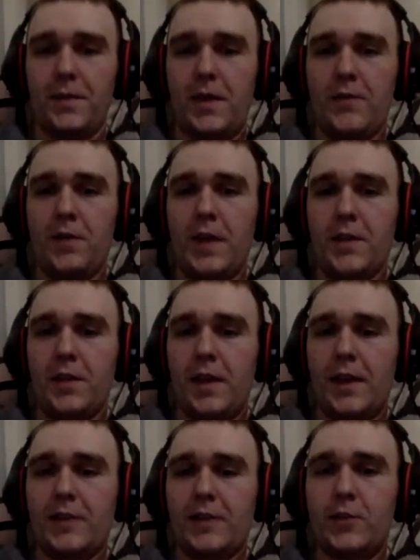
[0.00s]
Even the
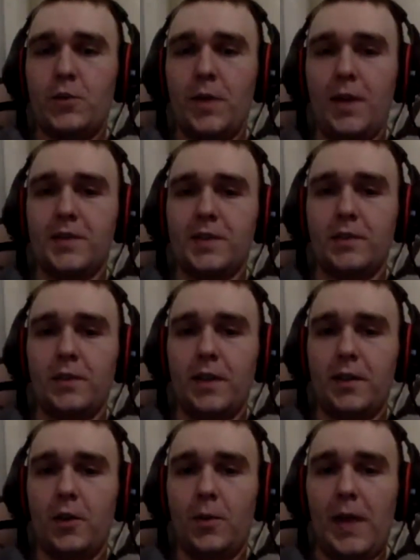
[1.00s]
last 2 months, they were like,
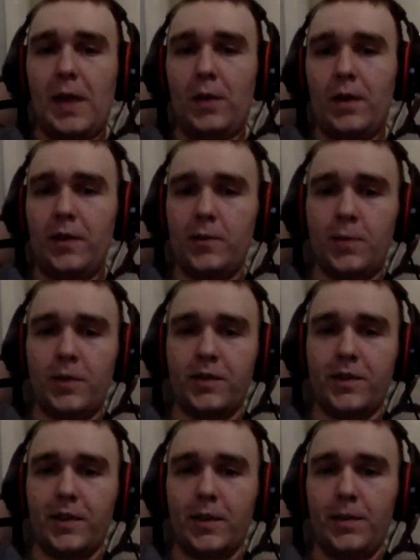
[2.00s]
"Oh, by the way, this
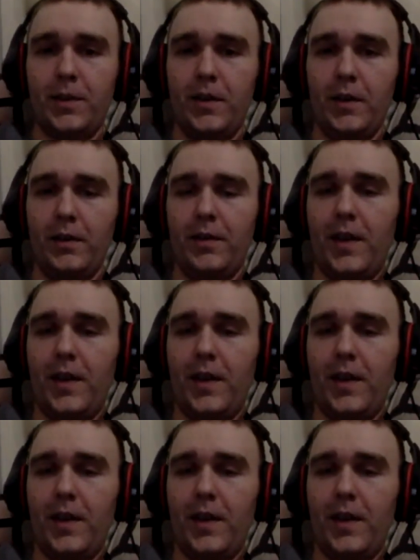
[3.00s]
person's going to be there.